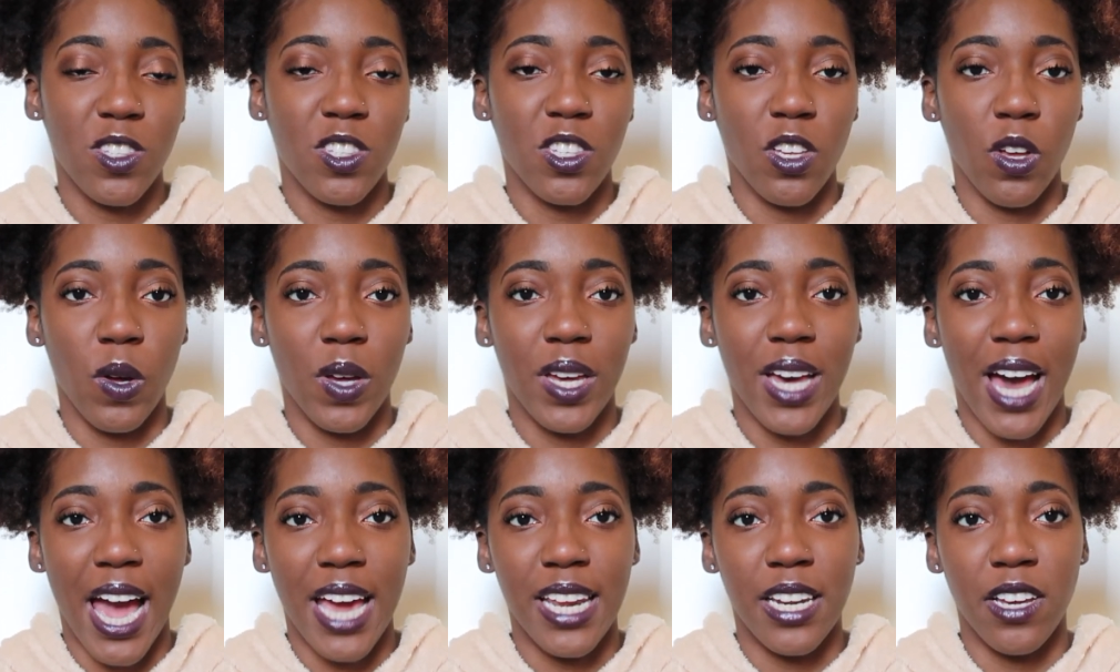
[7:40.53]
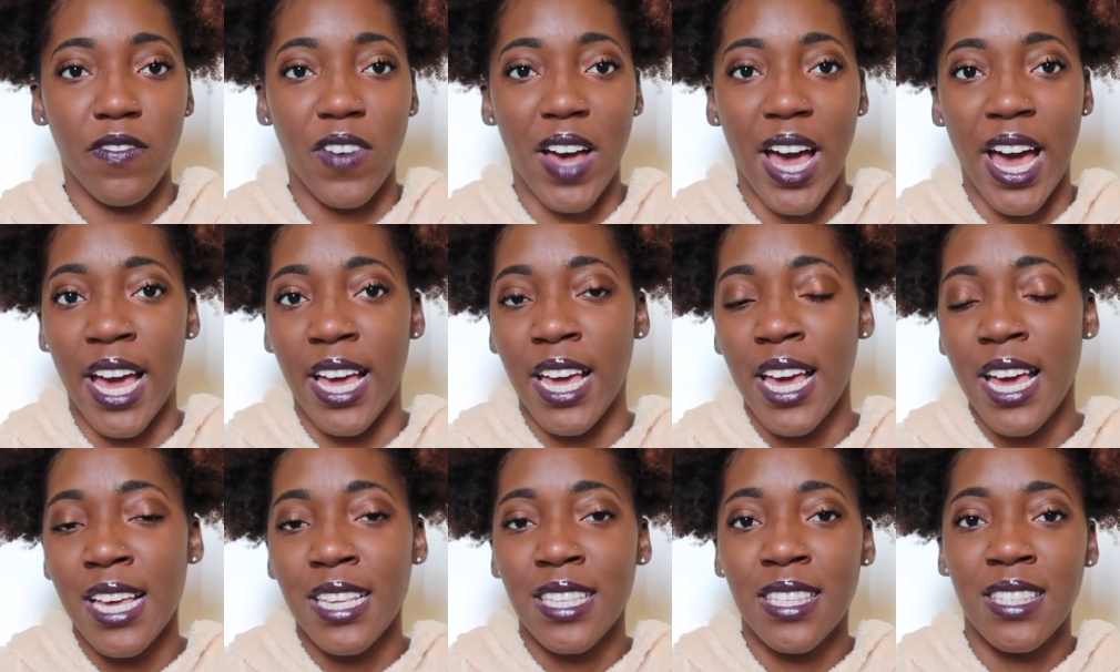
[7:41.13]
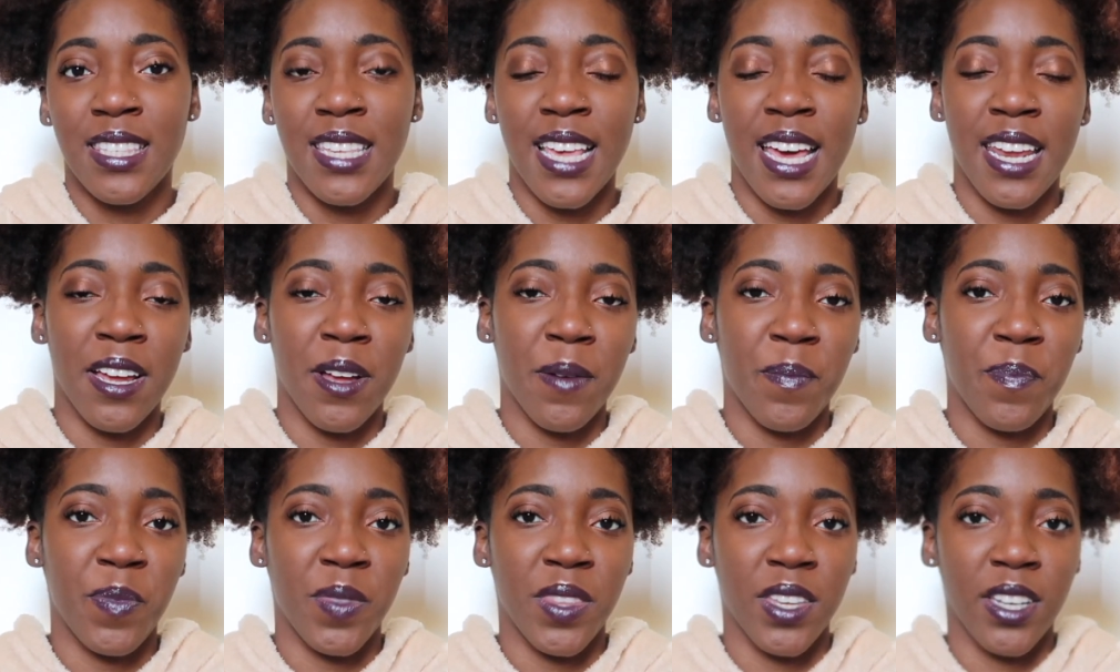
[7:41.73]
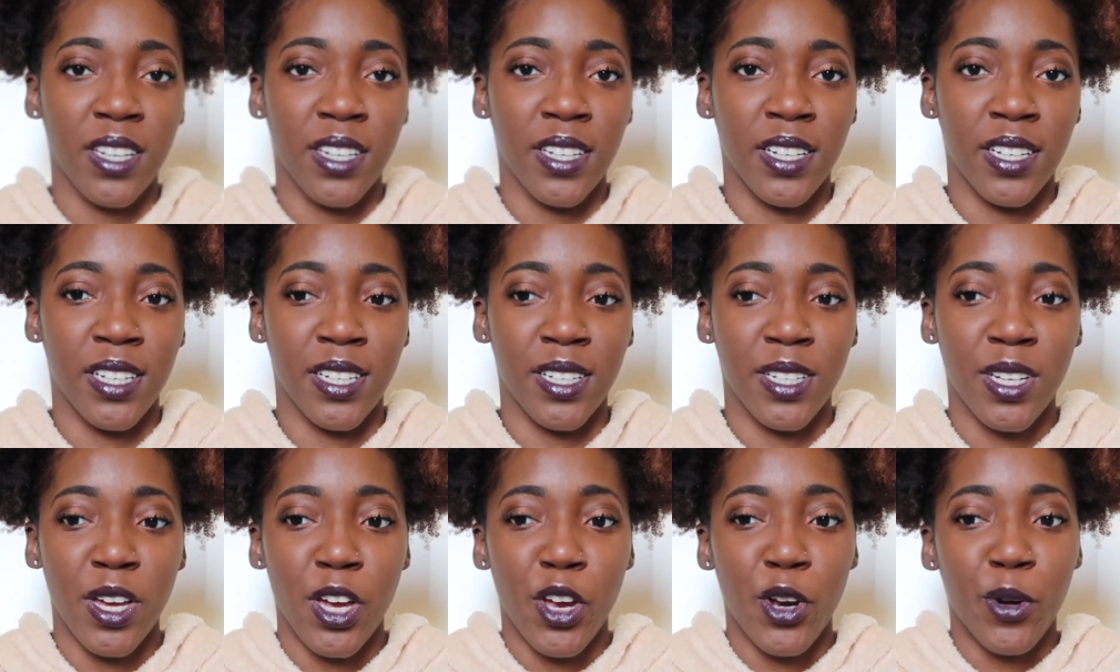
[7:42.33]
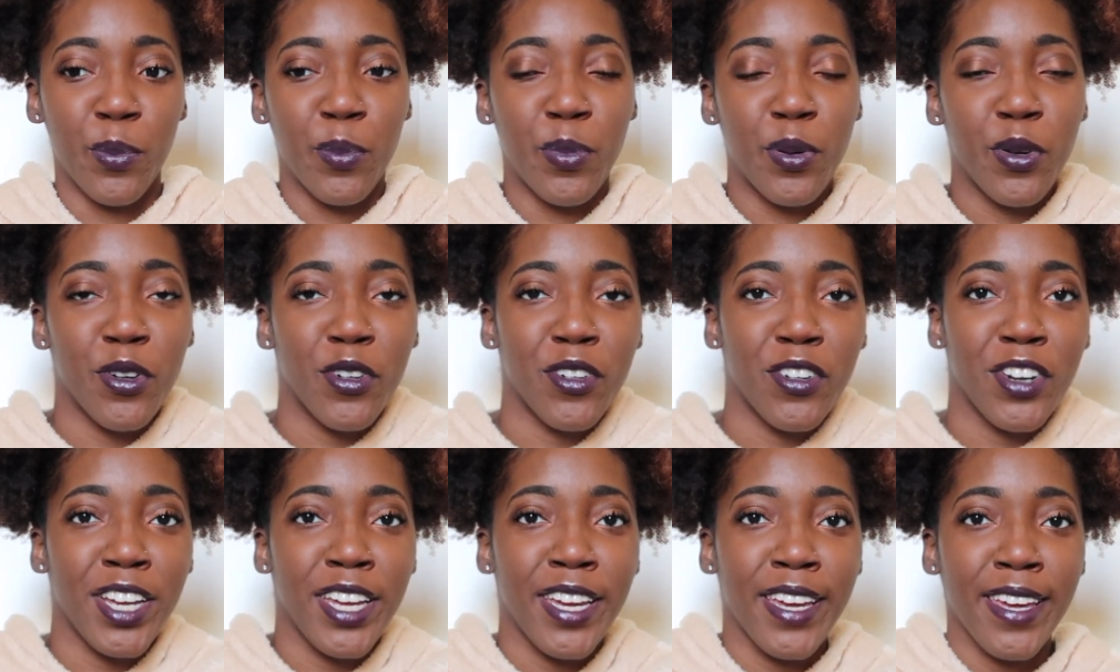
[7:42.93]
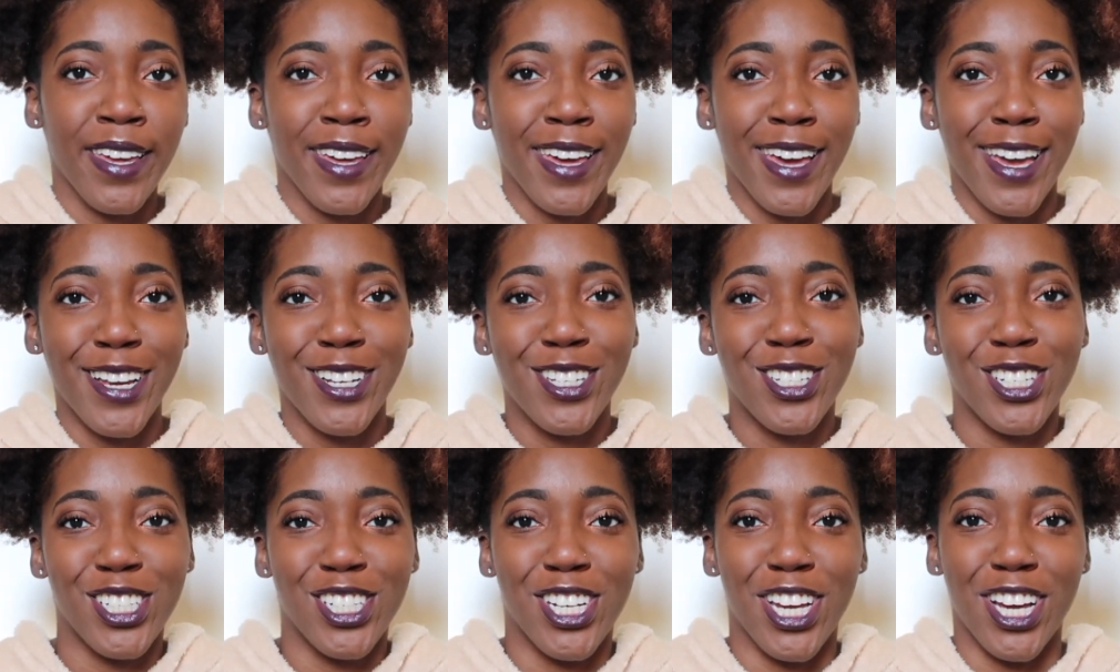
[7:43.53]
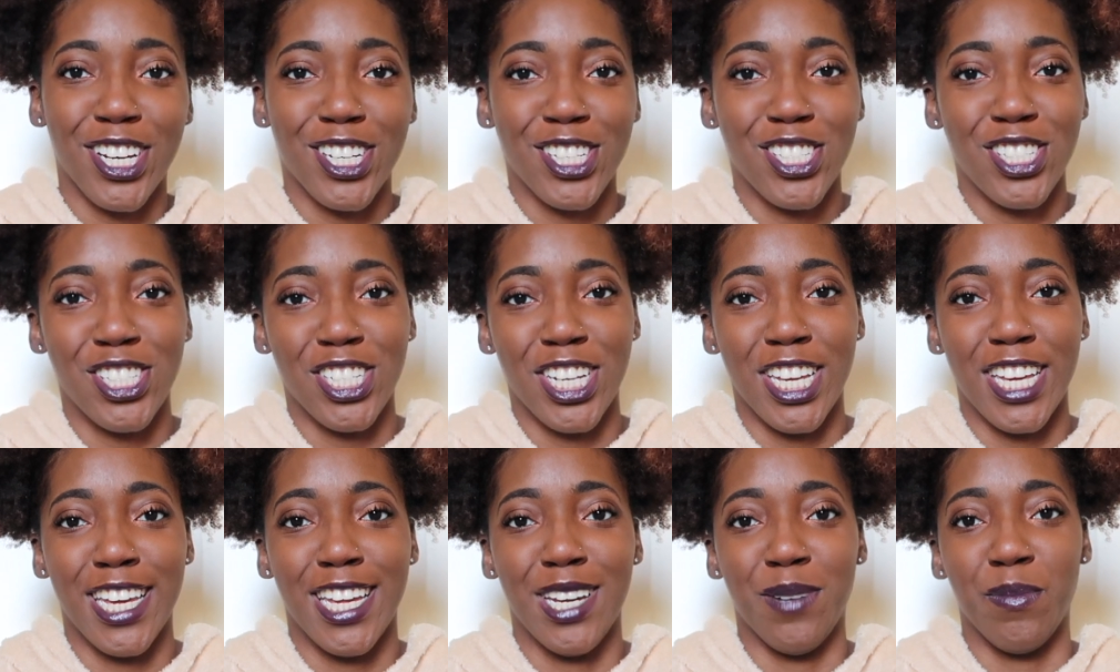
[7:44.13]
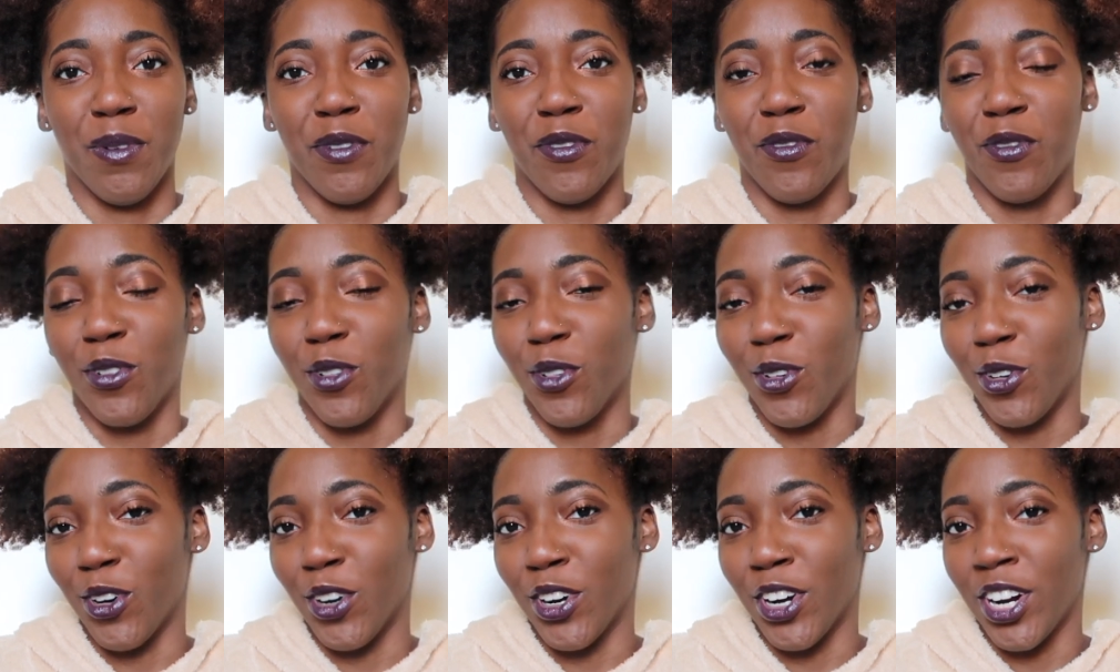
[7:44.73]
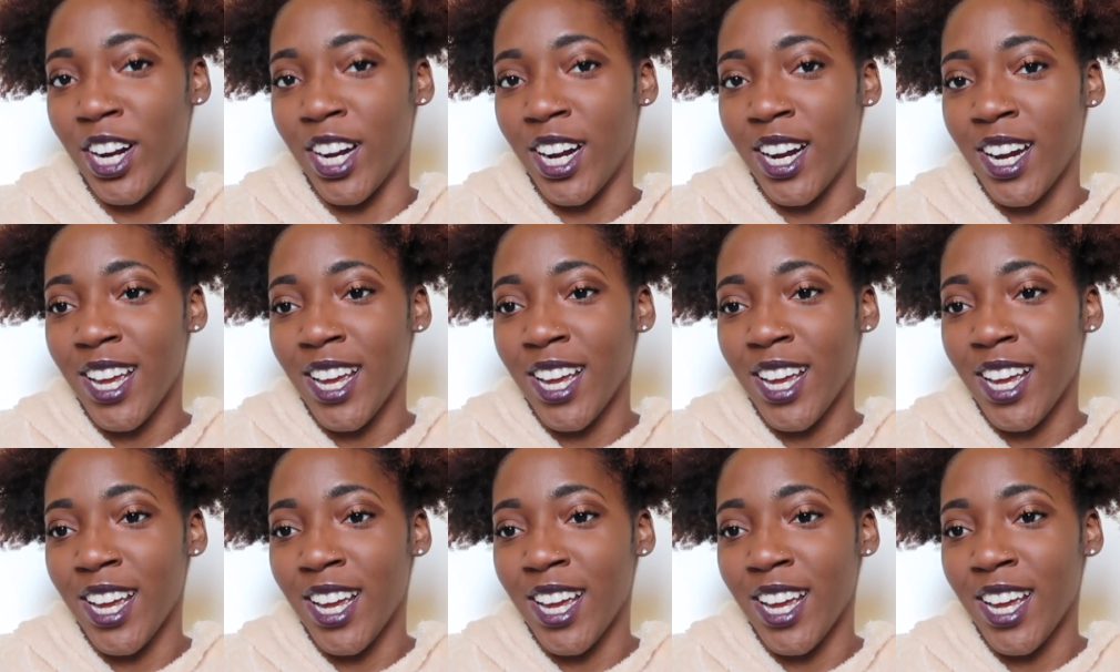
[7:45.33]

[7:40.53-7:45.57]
So kind of I set up the pre-introduction before,